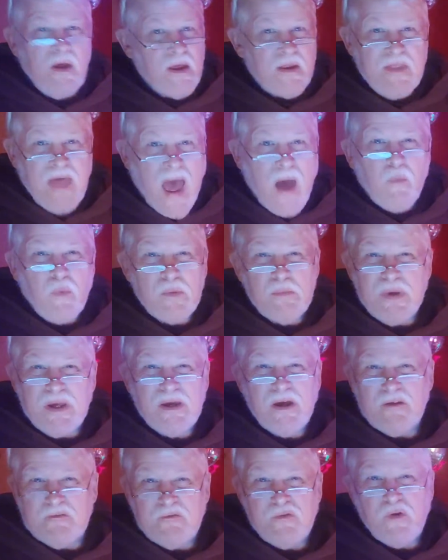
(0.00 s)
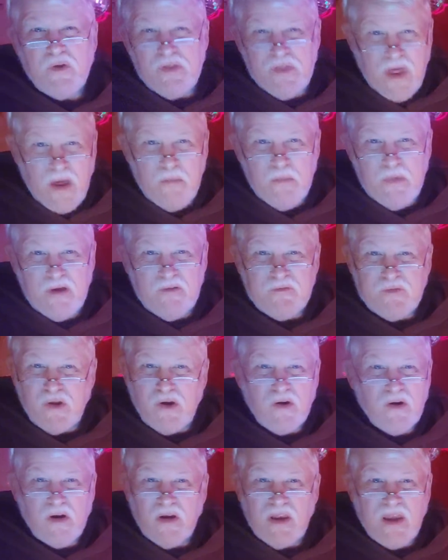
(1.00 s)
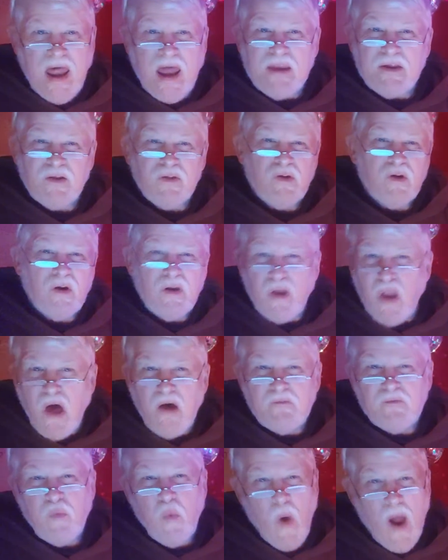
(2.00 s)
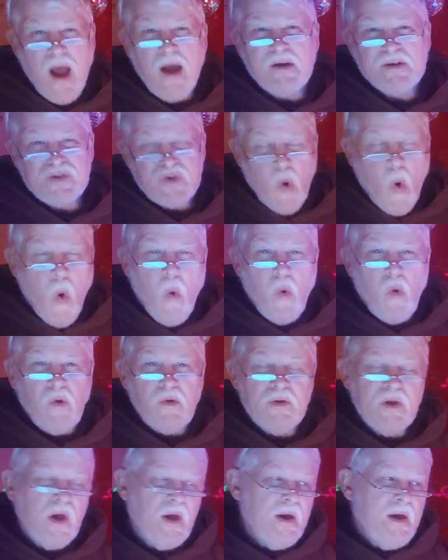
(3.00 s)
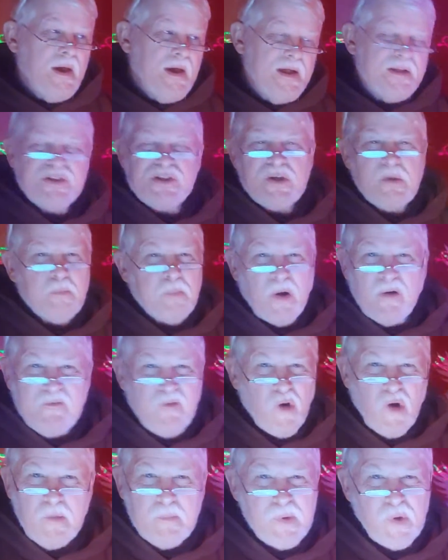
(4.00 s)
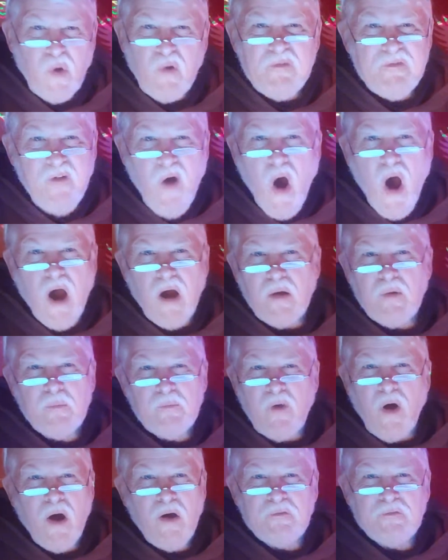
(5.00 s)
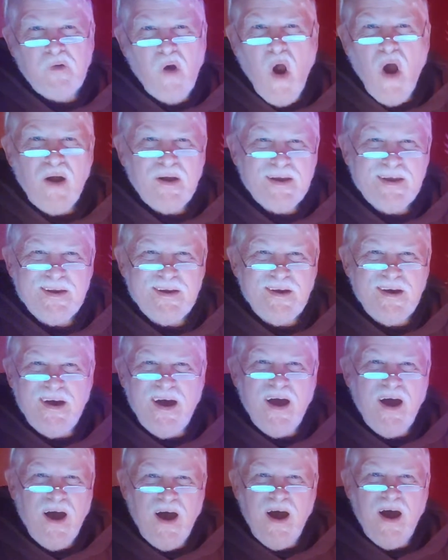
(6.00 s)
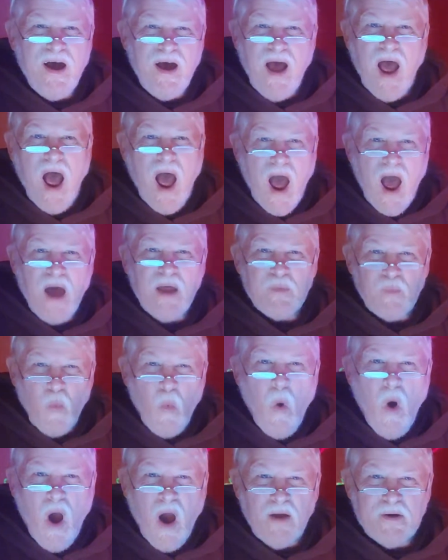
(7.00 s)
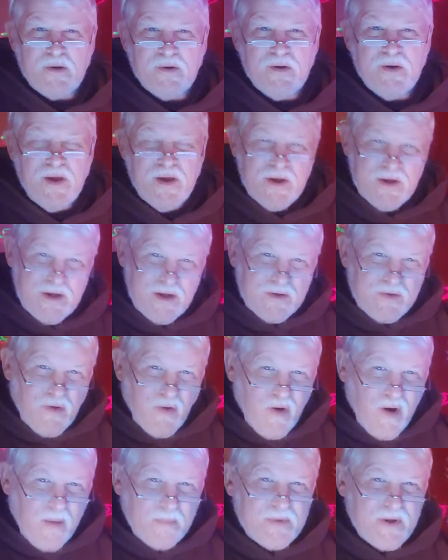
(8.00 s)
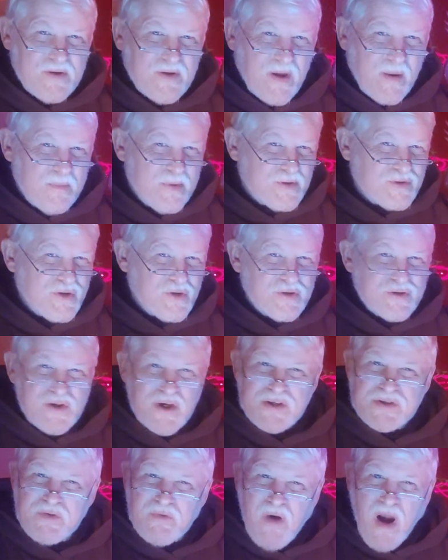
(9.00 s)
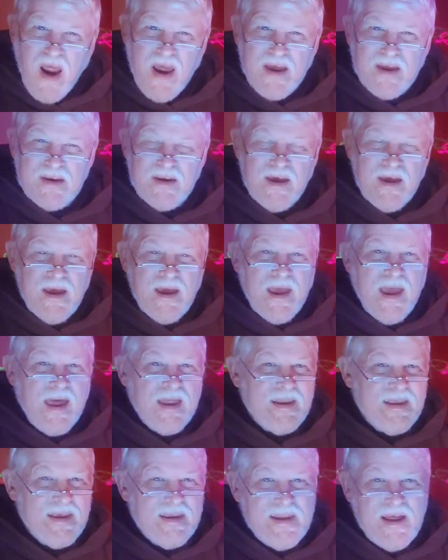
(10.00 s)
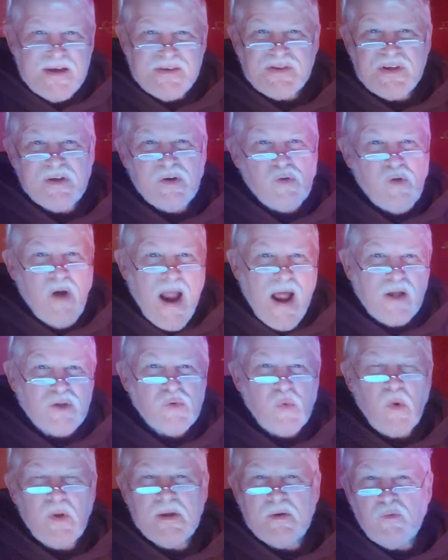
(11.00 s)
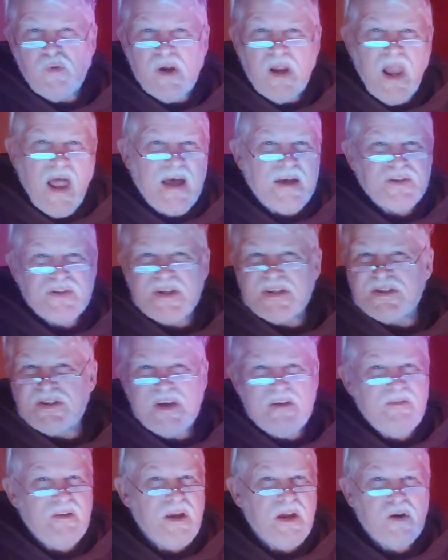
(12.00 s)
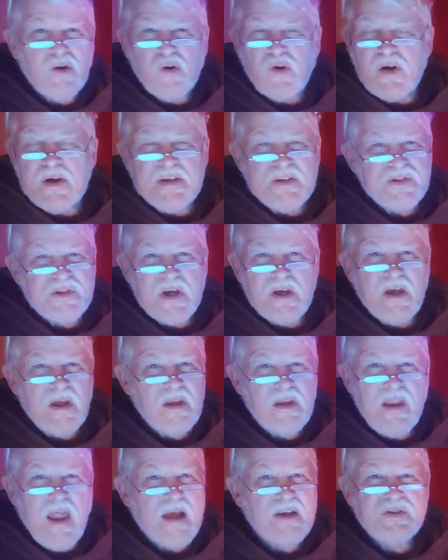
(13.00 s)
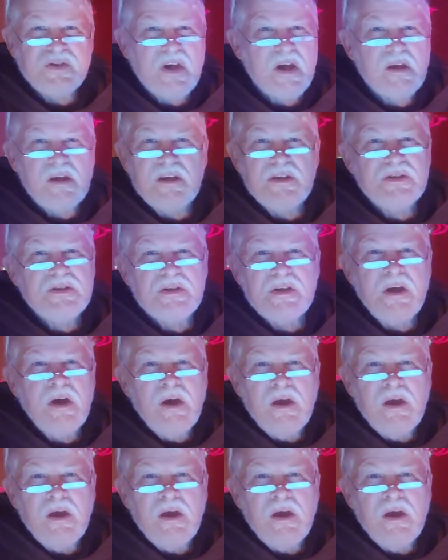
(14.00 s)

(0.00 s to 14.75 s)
and that would be it for them if they're letting their love wax cold. It's the proverbial fog, uh, frog in a, a hot water. You turn up the temperature just right, and he doesn't gradually realize it's even increasing. And next thing he's